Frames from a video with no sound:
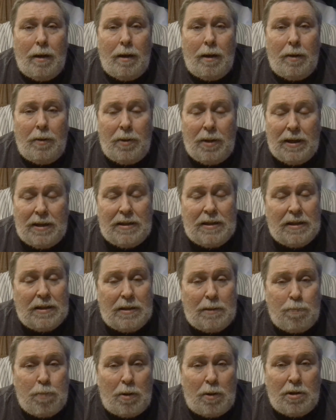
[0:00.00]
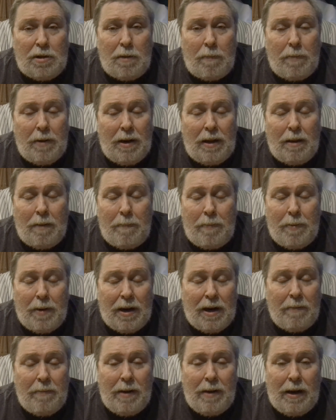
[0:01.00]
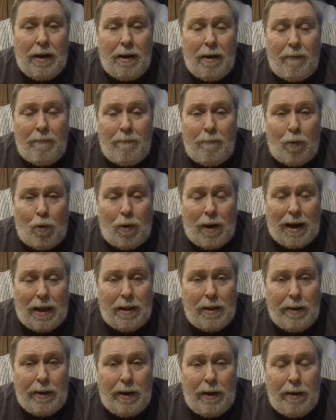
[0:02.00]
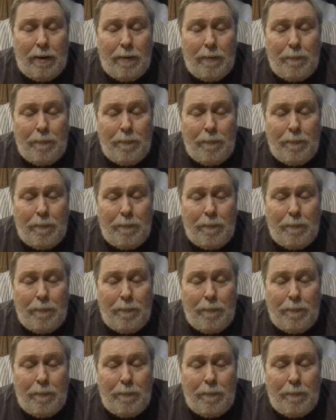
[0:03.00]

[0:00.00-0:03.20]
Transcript: This is supposed to be the epitome of morality.